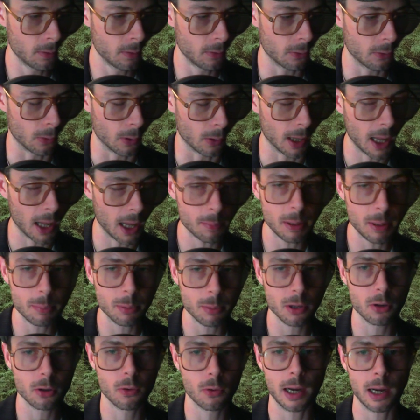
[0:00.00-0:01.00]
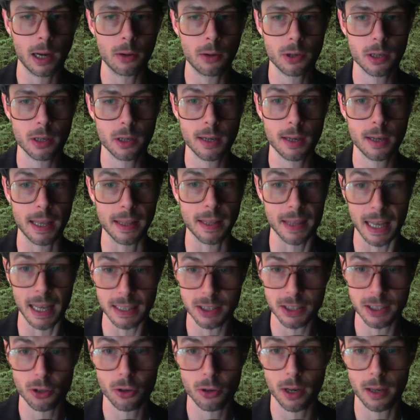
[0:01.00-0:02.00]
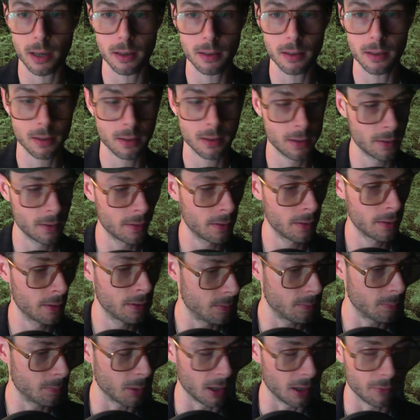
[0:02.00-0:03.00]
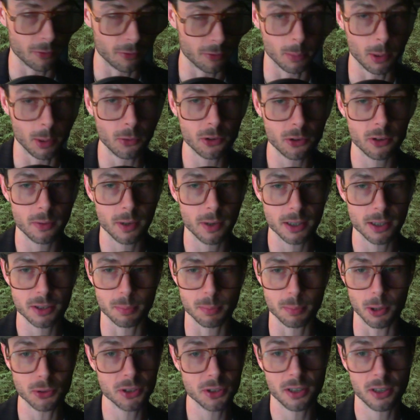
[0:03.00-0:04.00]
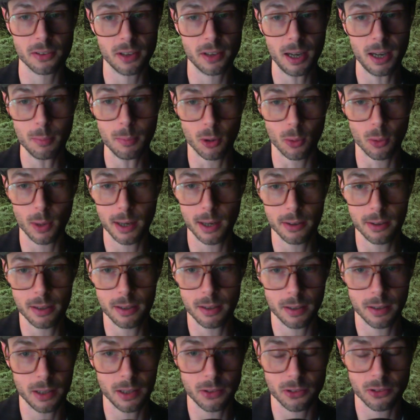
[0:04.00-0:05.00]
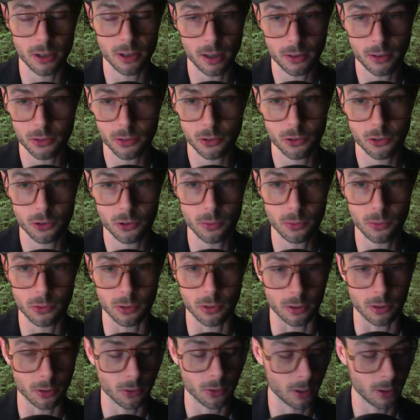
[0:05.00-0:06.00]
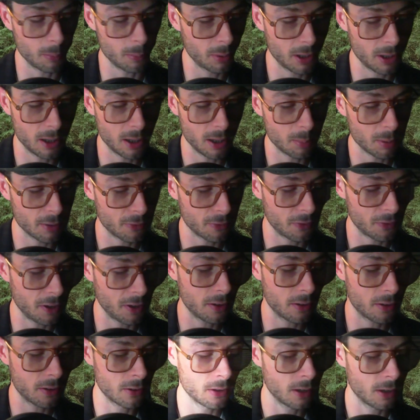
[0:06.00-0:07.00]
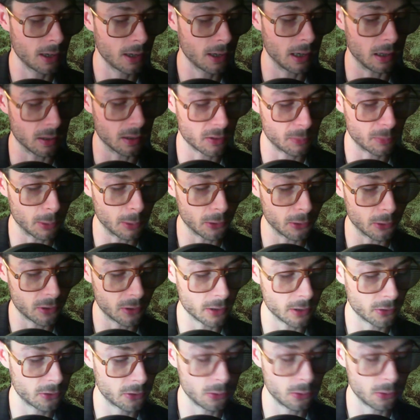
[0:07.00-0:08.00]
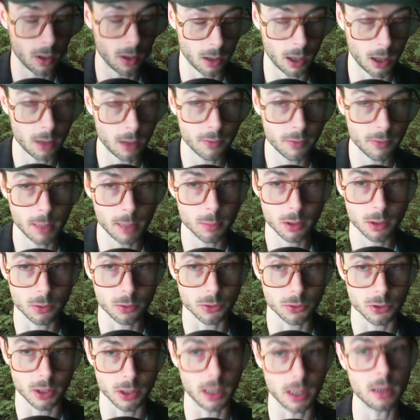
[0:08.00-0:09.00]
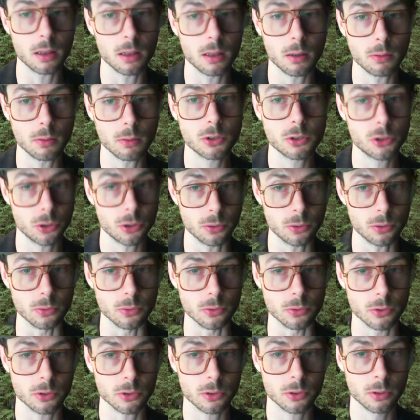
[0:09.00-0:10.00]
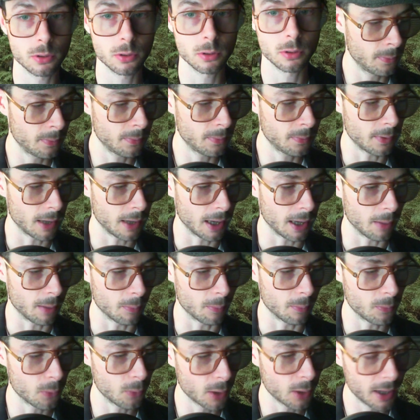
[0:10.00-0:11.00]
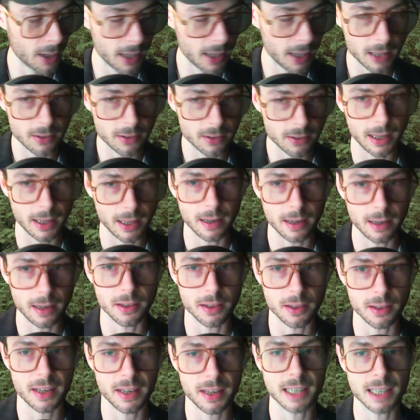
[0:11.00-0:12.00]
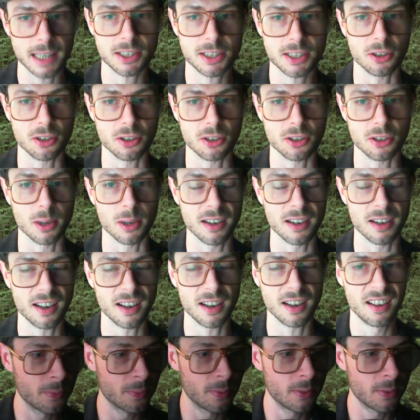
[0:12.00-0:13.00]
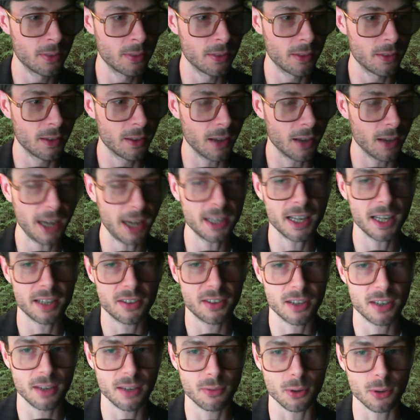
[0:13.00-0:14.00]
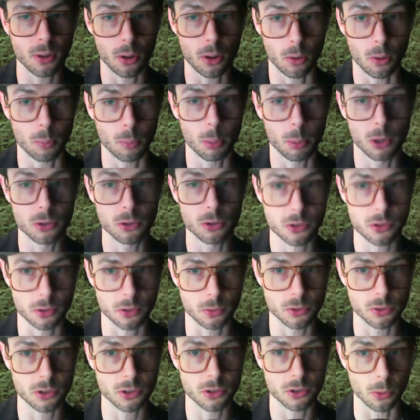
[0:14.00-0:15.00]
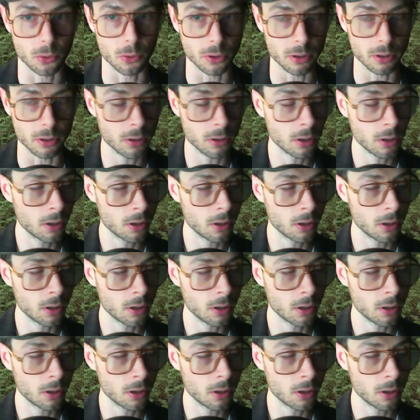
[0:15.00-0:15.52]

So a lot of people are grounding, and that's great. But for most of us, most of the time, we're wearing these toxic shoes that are crimpling up our feet and exposing us to a lot of chemicals in those shoes. And we're going to get to that in the text here, but I'd like to give you a little personal story.